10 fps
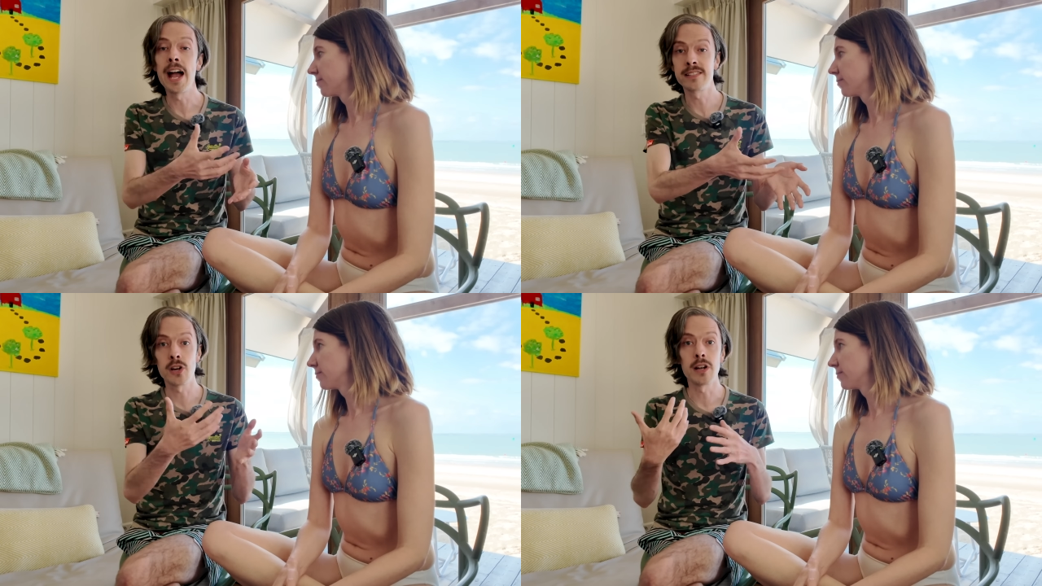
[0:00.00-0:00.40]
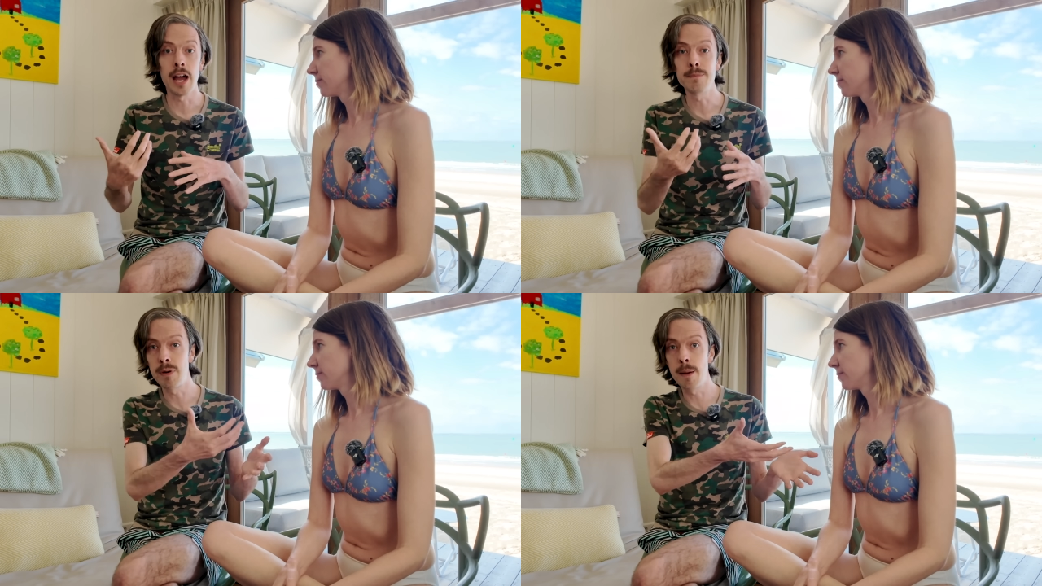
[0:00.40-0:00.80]
Speaker 1: I start.
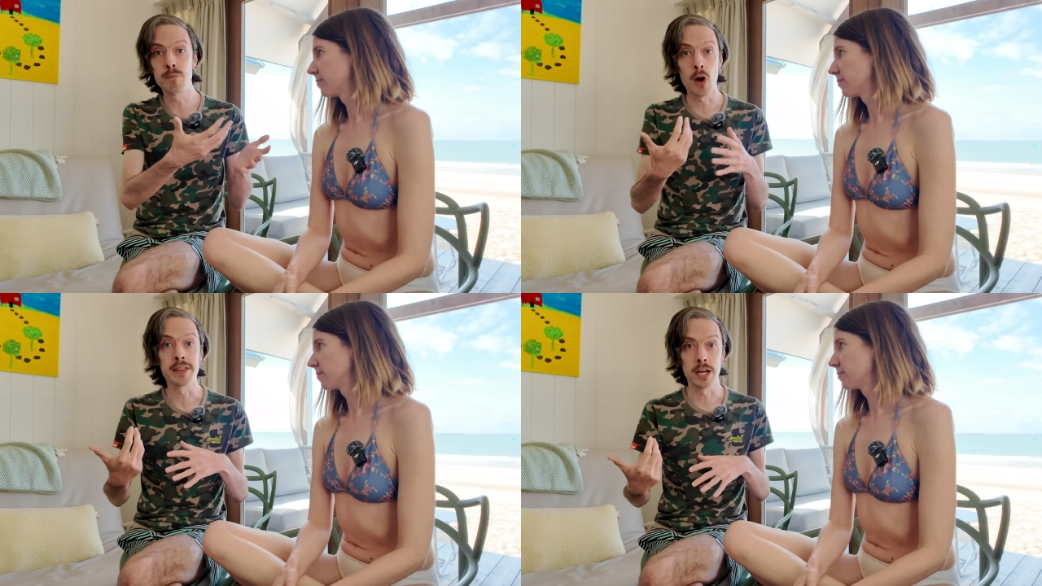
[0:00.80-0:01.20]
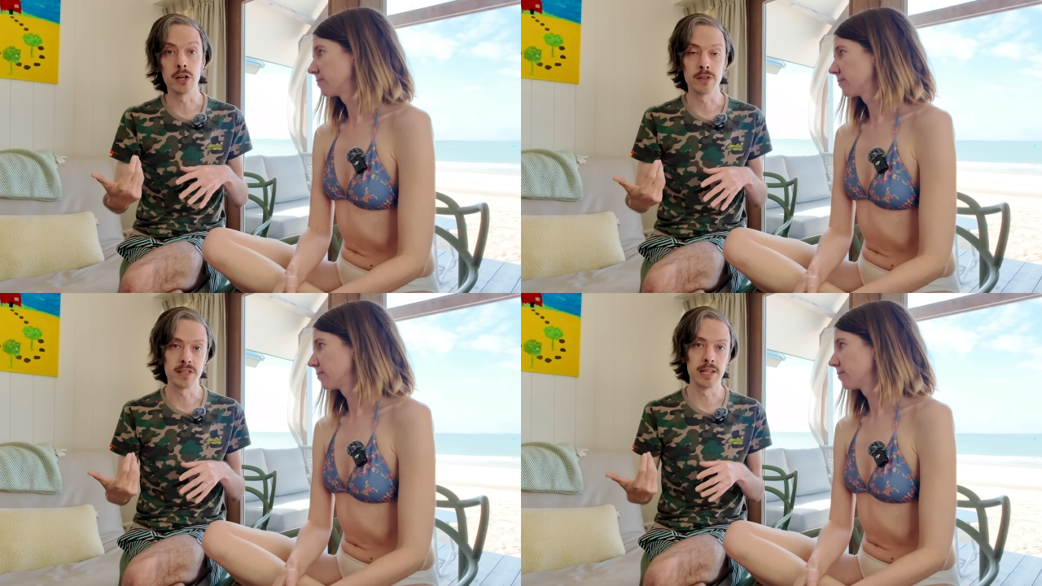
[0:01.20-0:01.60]
I, I brought that
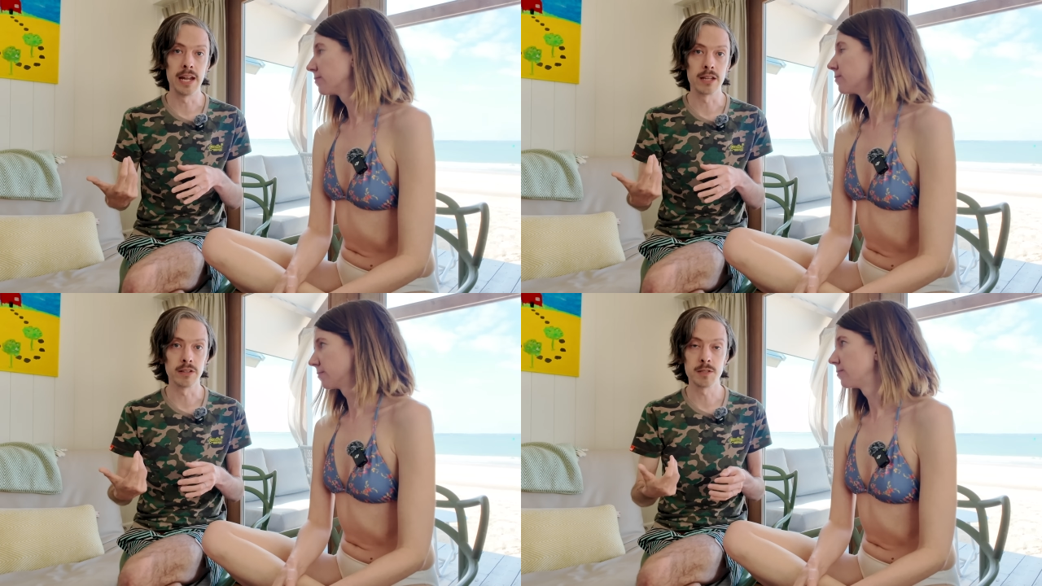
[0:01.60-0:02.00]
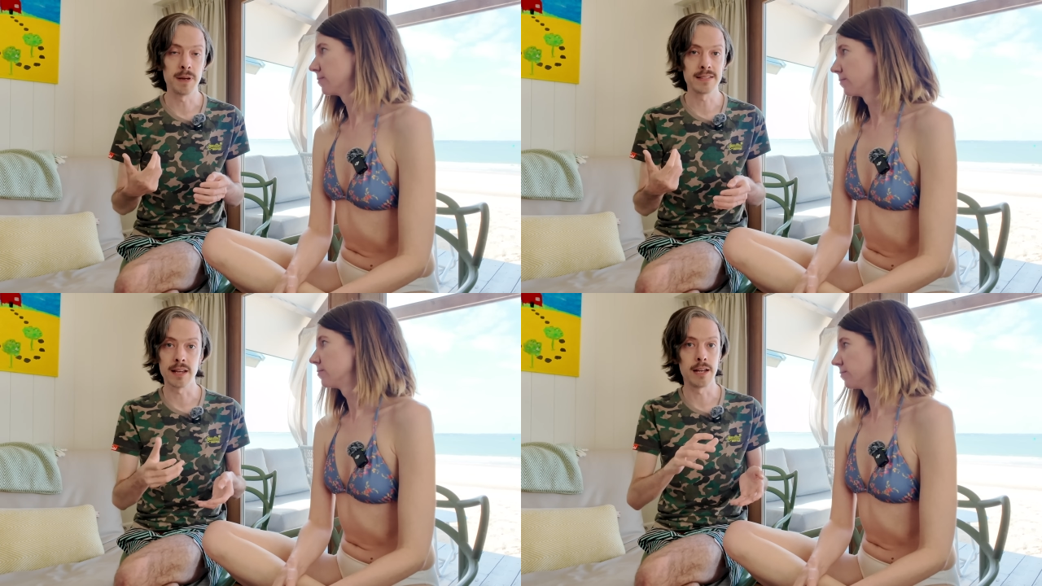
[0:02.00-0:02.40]
over to the Netherlands,
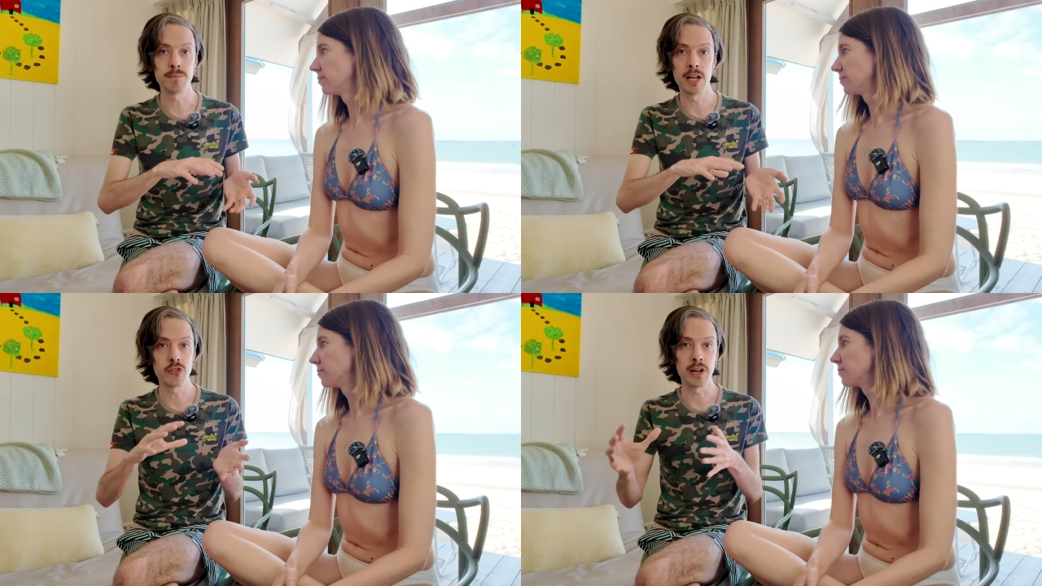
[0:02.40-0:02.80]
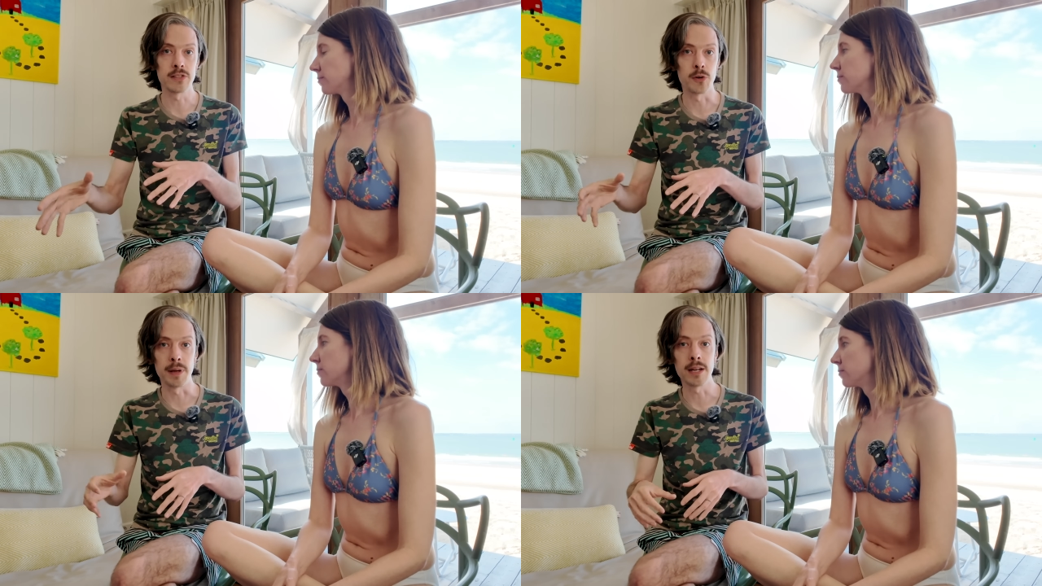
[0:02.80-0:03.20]
basically. I, I
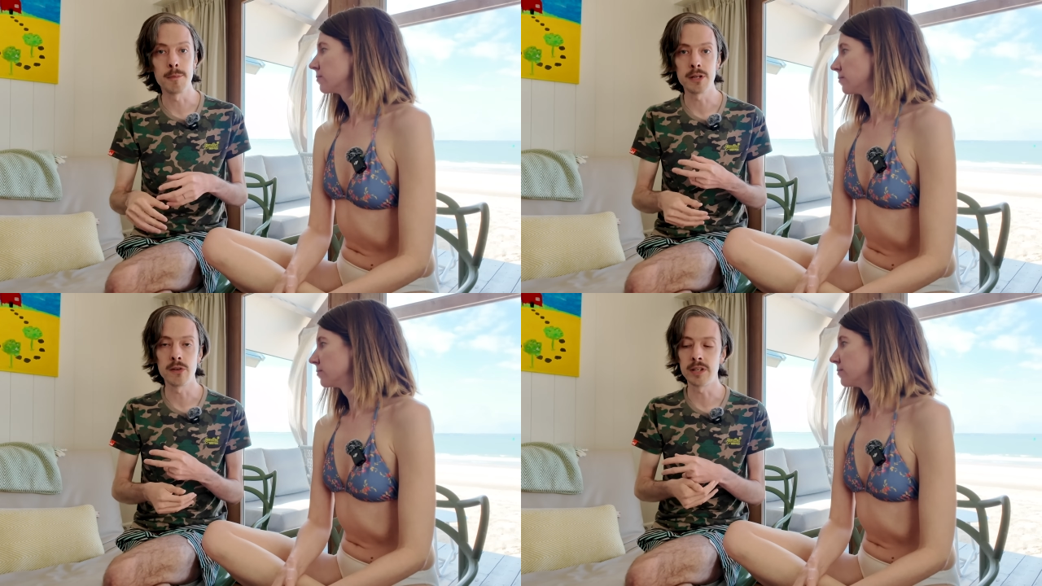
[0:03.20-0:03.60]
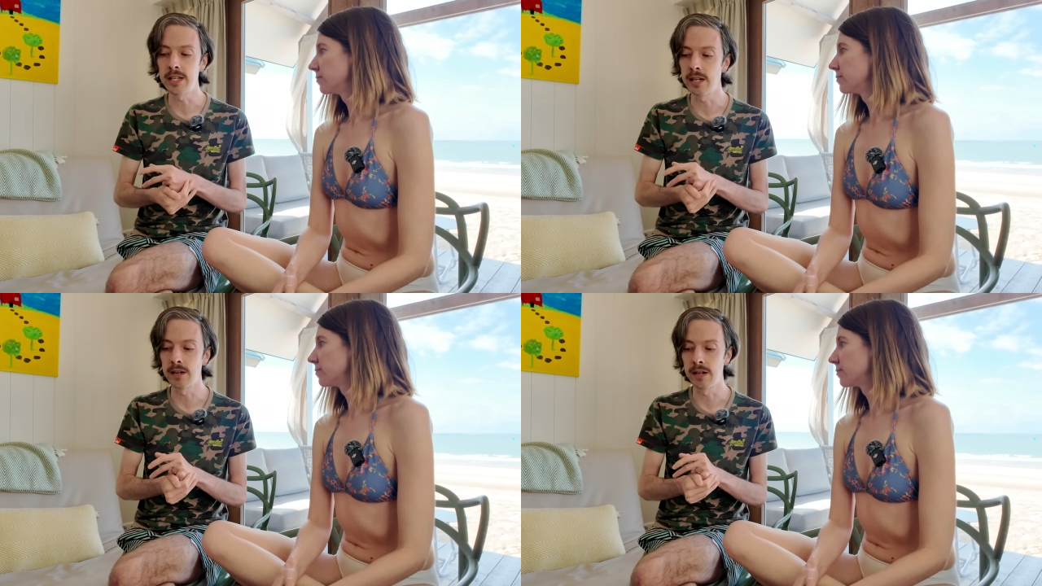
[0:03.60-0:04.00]
transferred my company over
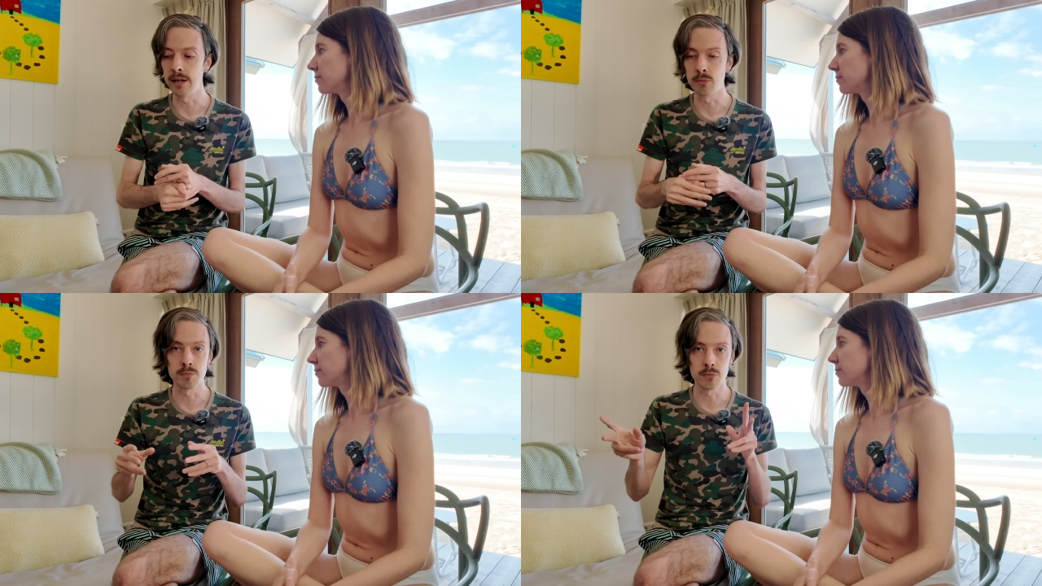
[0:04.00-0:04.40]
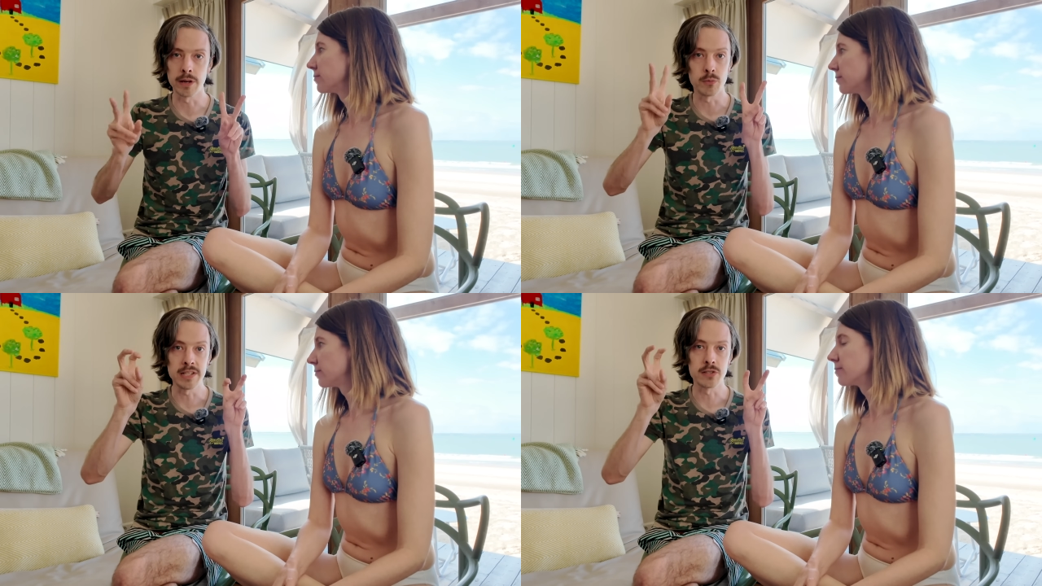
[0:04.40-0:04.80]
here, and I
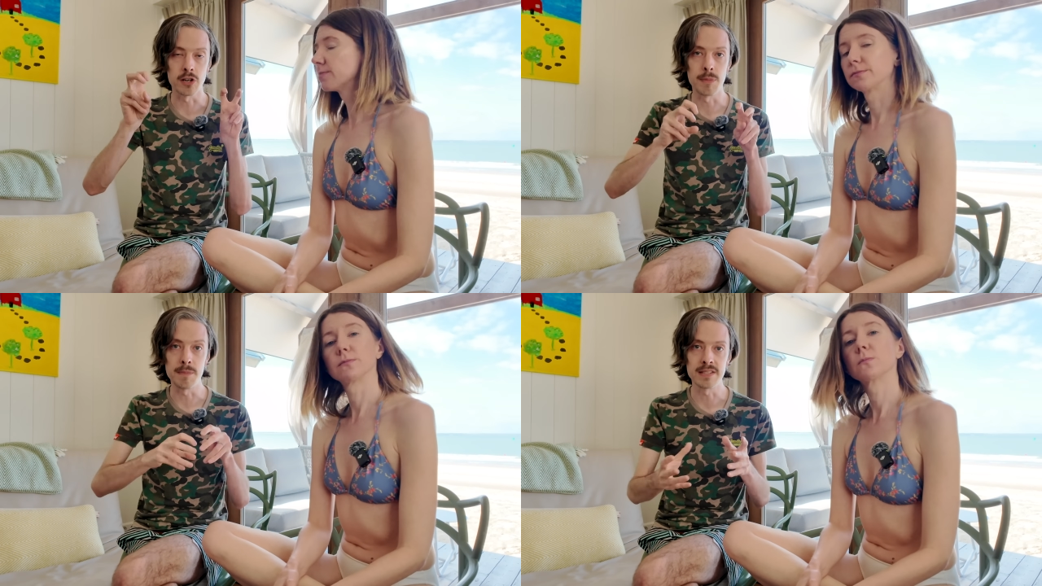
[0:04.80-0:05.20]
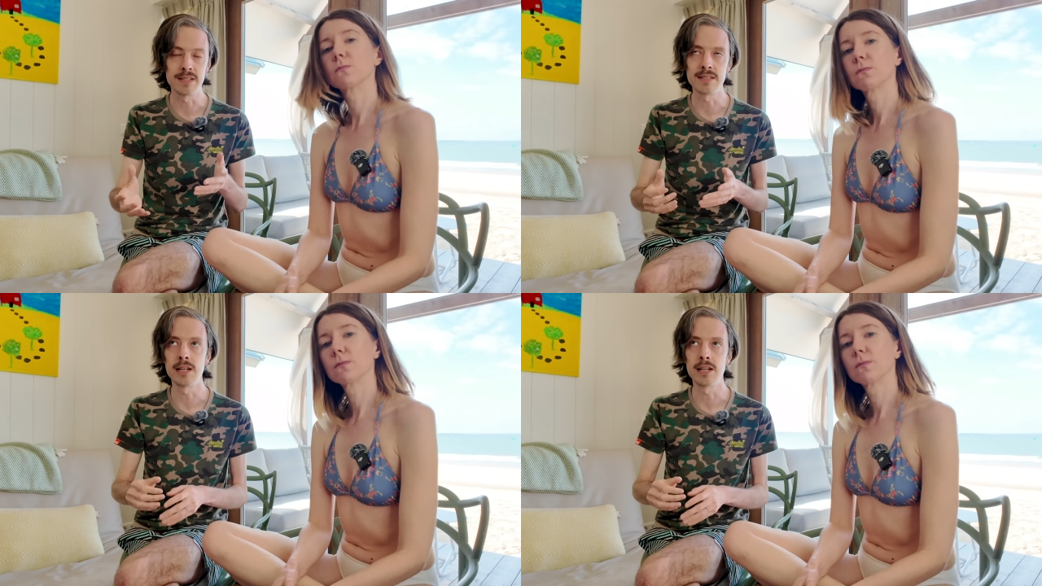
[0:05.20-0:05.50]
like, restarted my business